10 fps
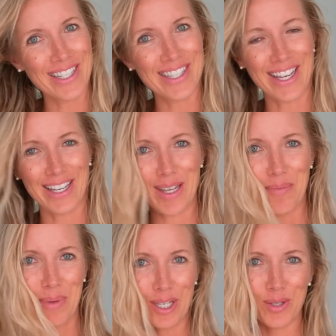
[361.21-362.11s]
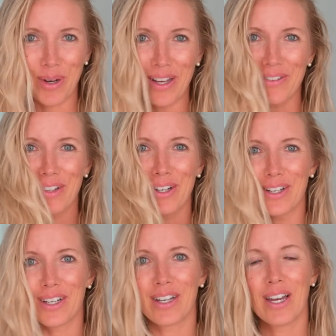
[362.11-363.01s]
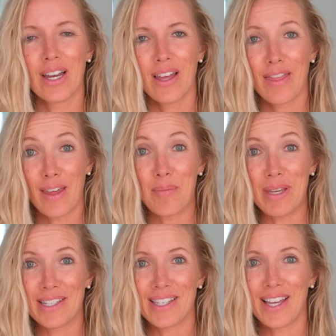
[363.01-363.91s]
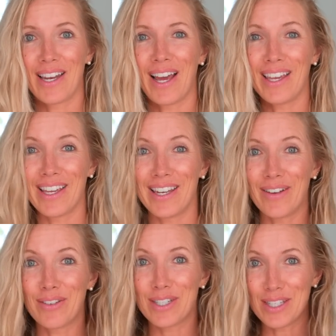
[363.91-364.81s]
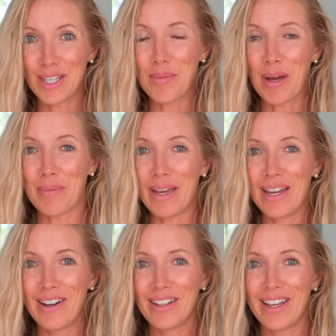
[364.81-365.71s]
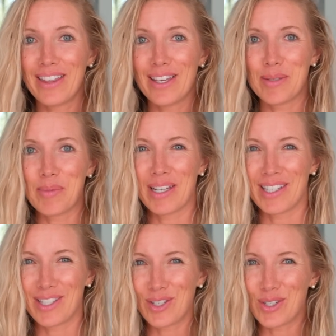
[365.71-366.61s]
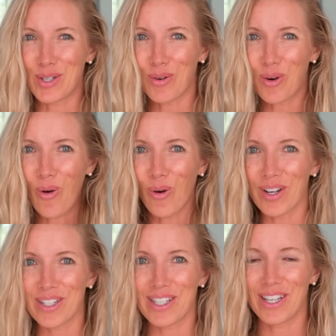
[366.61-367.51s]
sandy beach wave look. That being said, I can never sleep on my hair like this because it's just so coarse